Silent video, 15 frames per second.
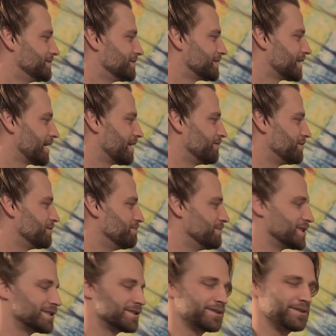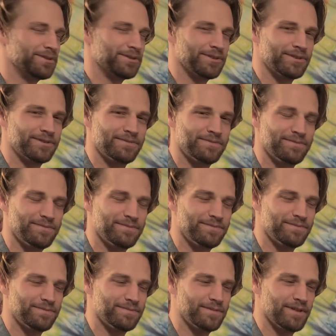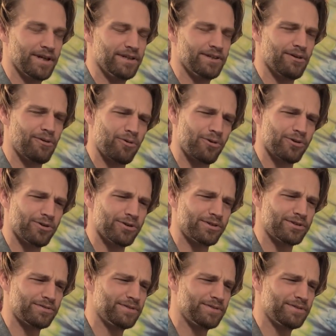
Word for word: kind of the mystical and ordered